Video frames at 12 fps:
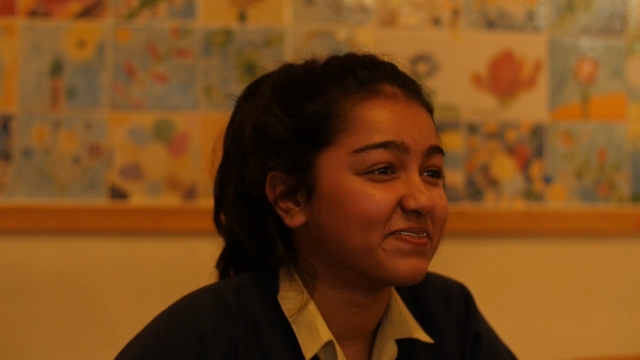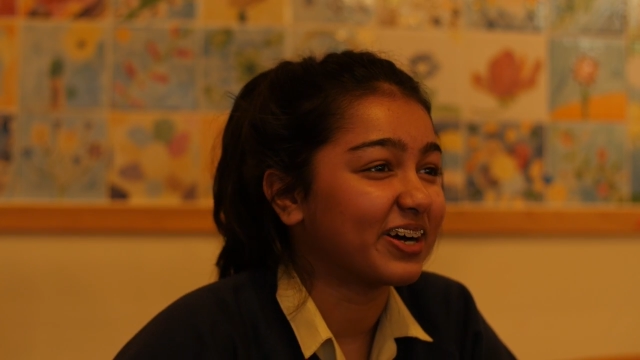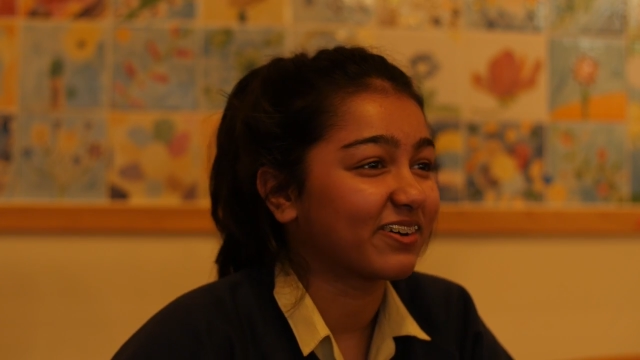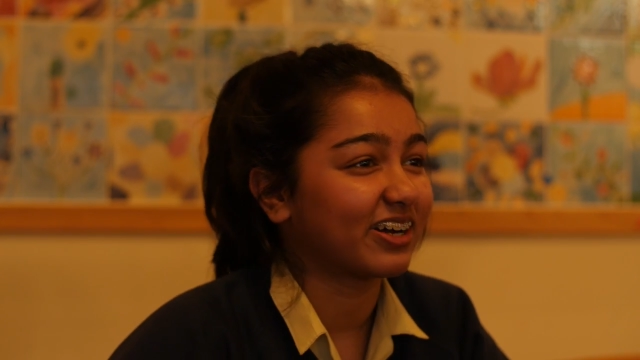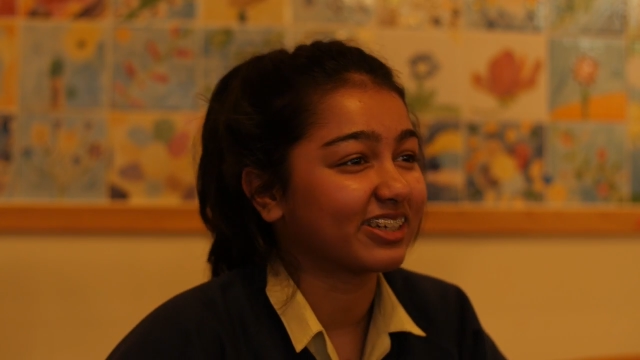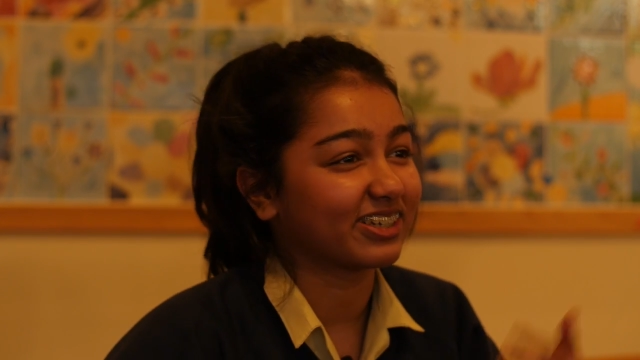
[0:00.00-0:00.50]
my
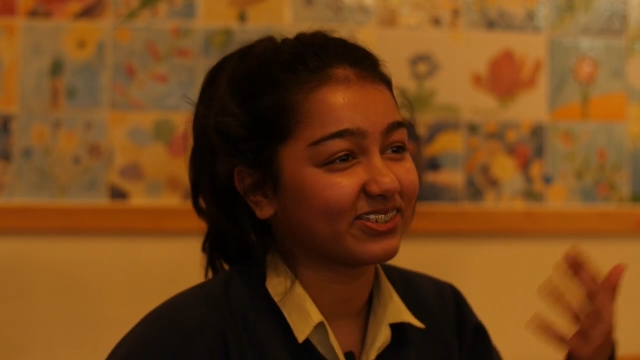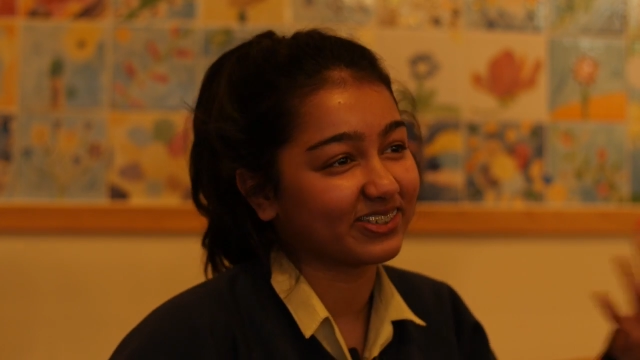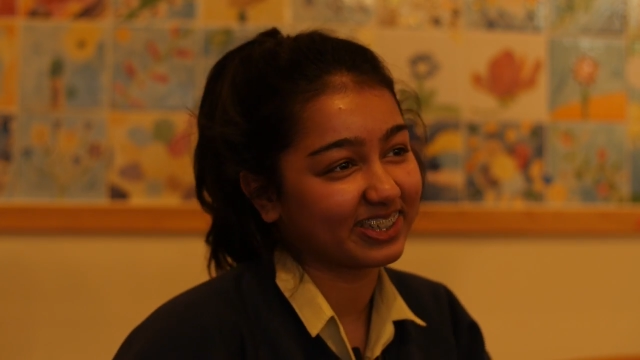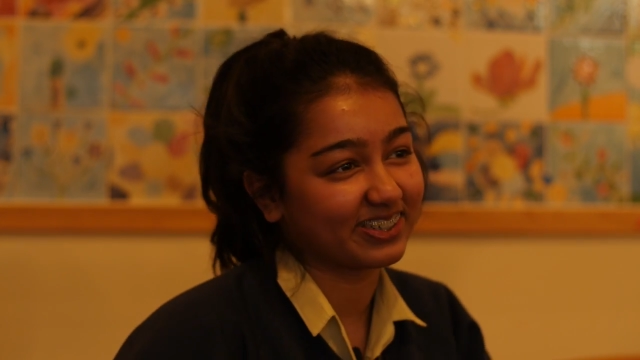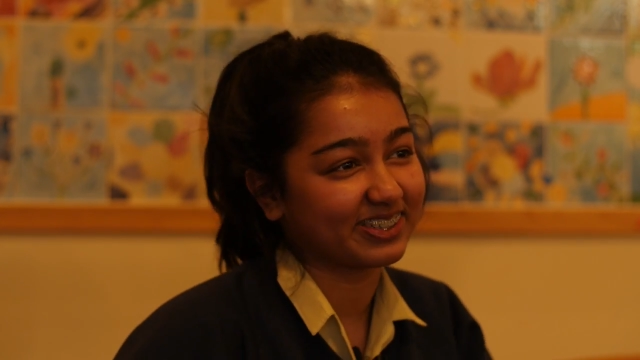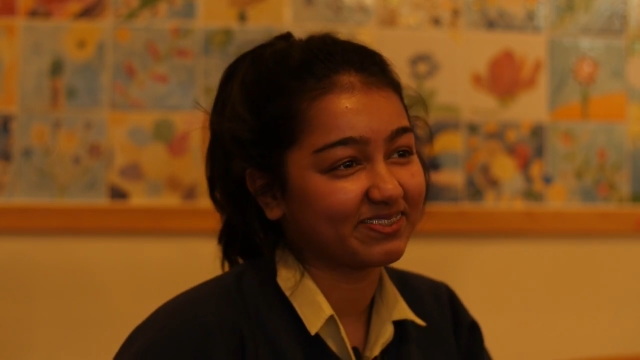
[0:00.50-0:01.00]
granddad
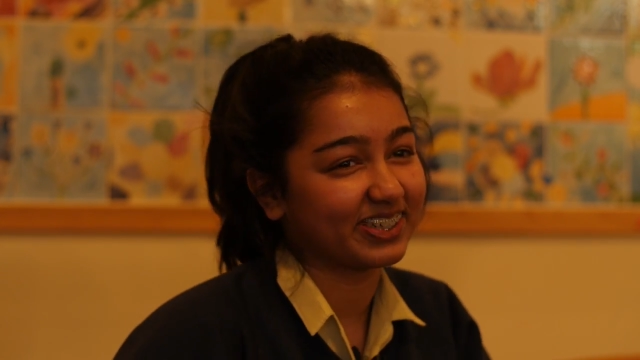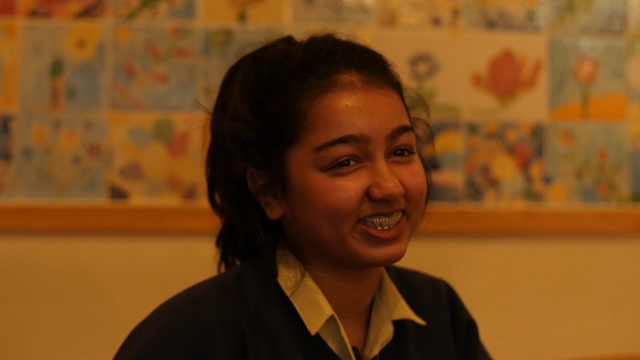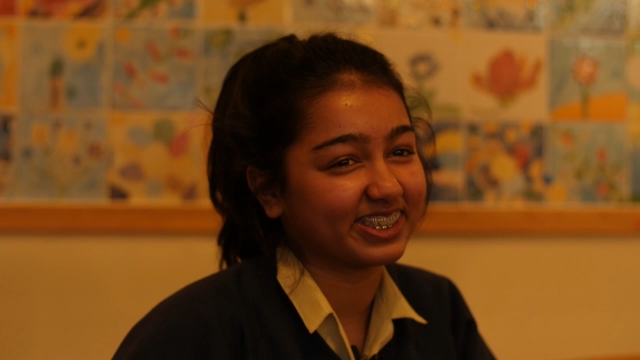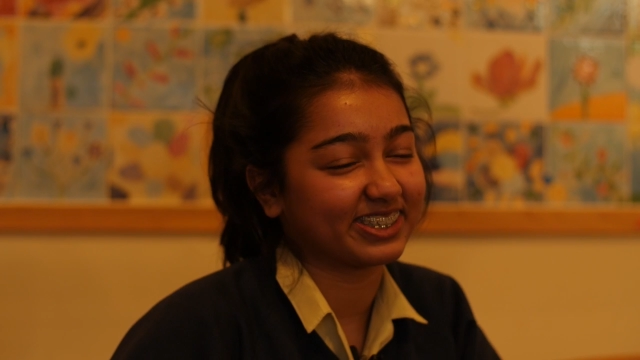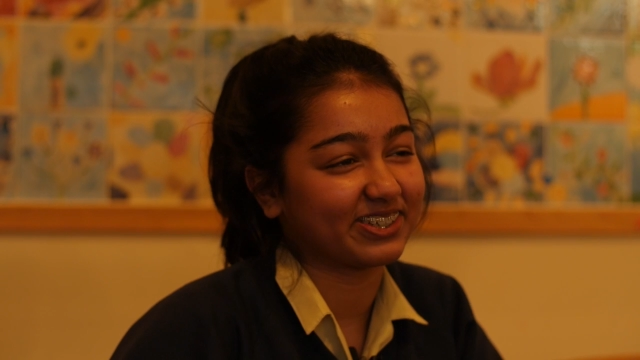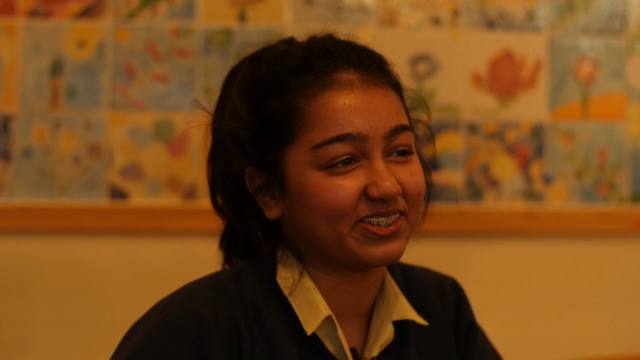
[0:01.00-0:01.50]
also has
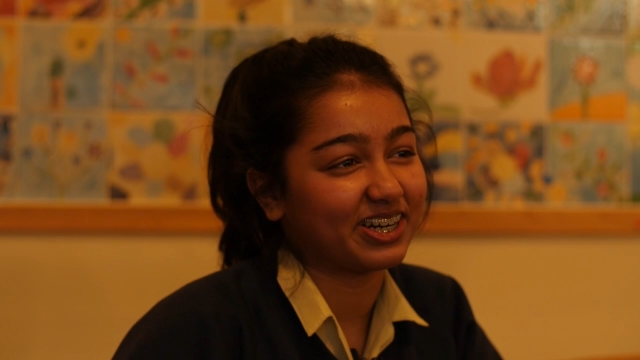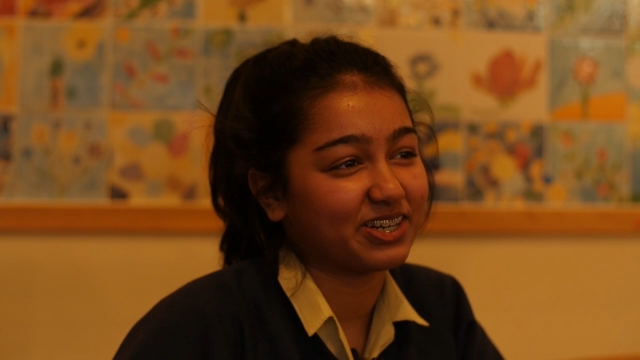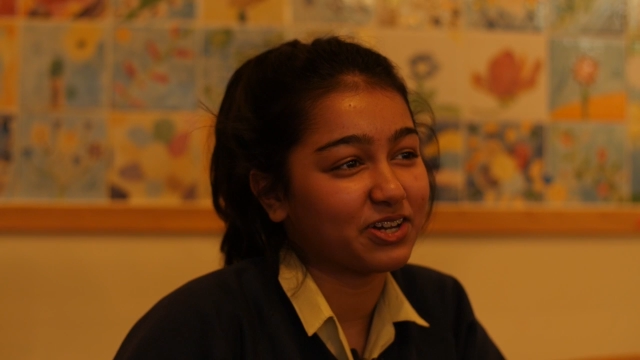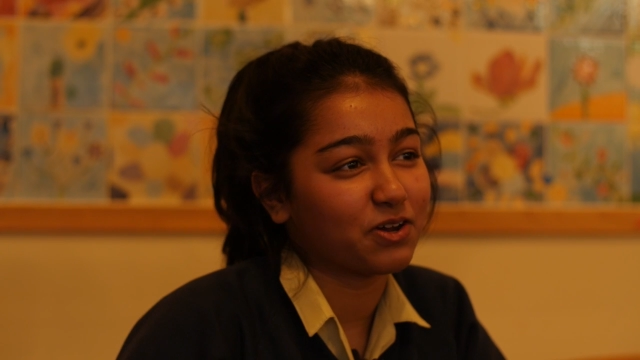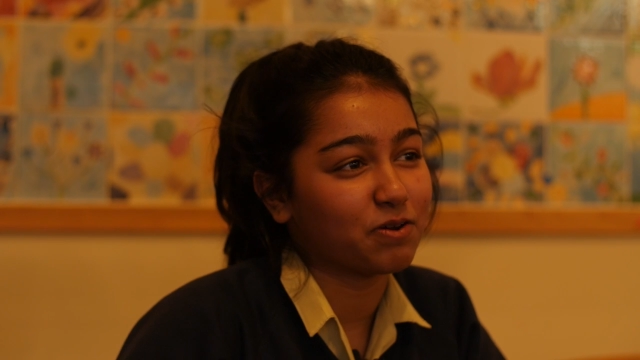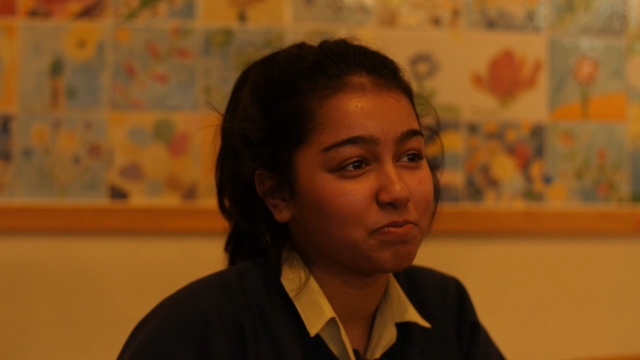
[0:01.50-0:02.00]
dementia so I
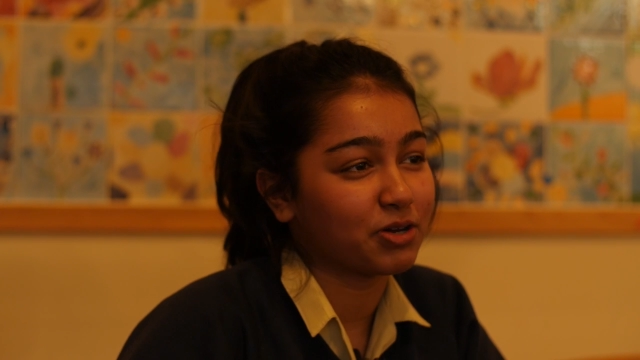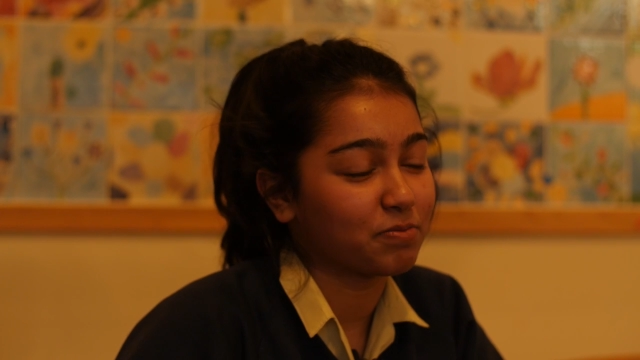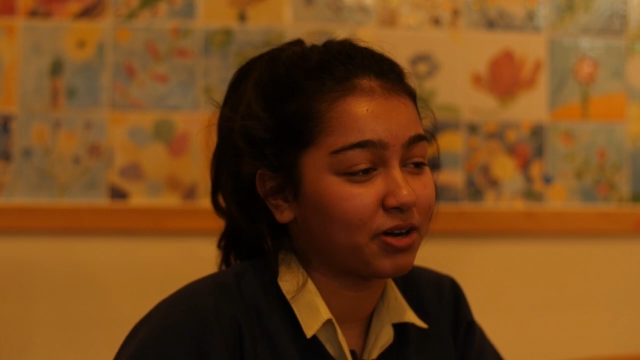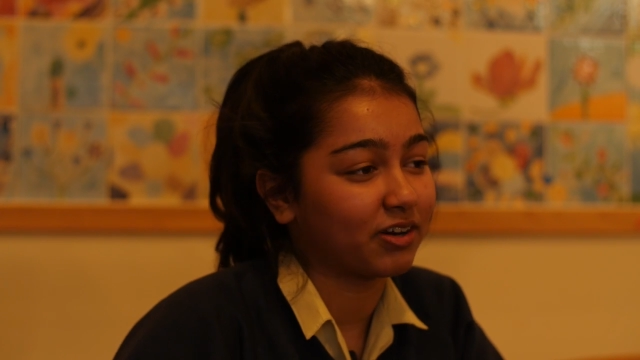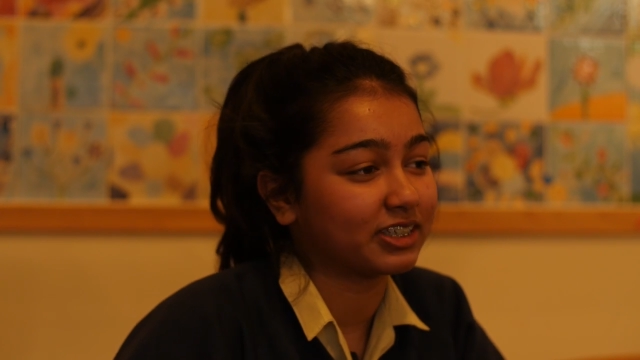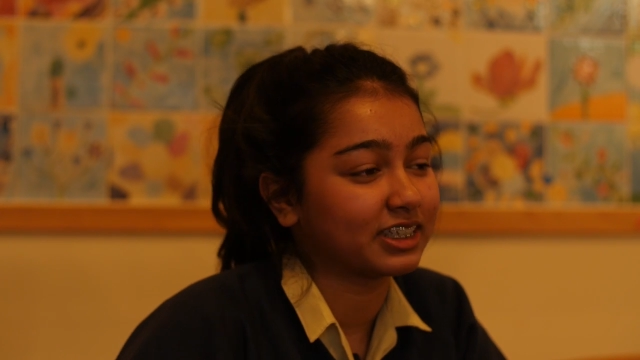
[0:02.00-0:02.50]
know a bit
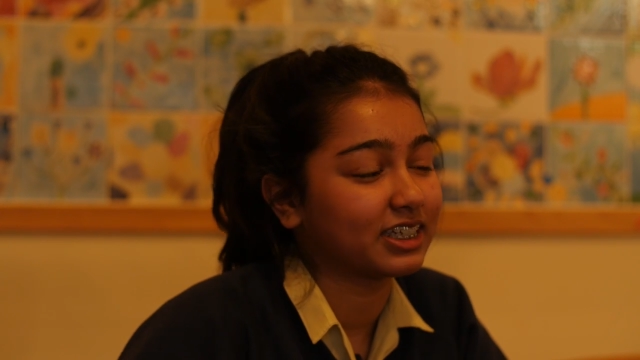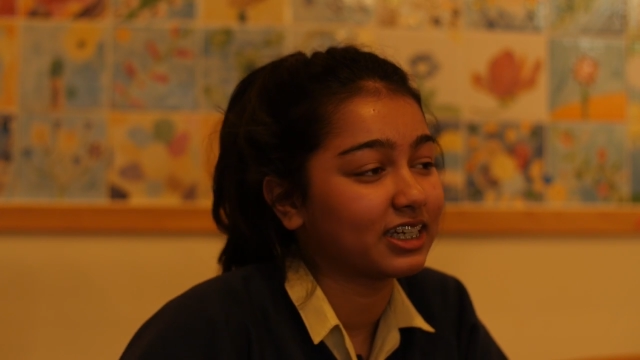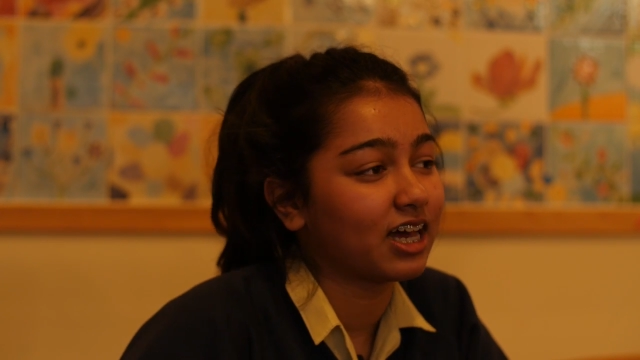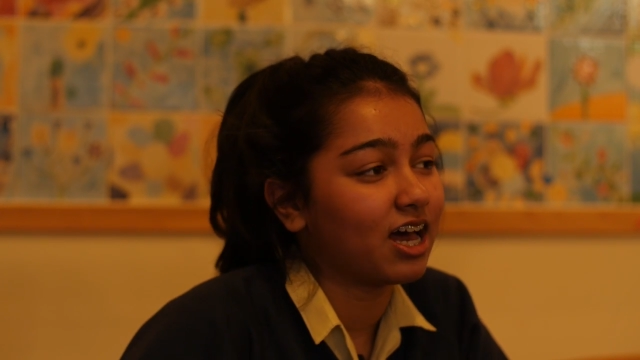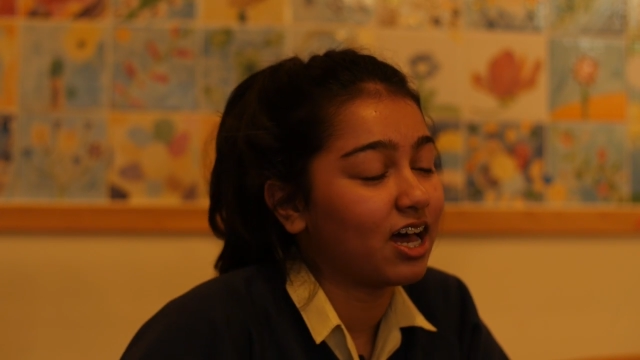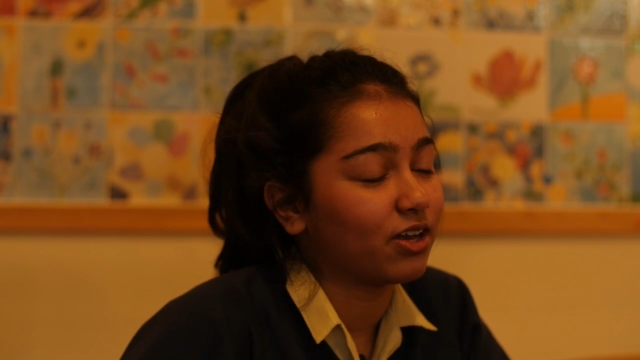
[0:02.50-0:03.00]
about it.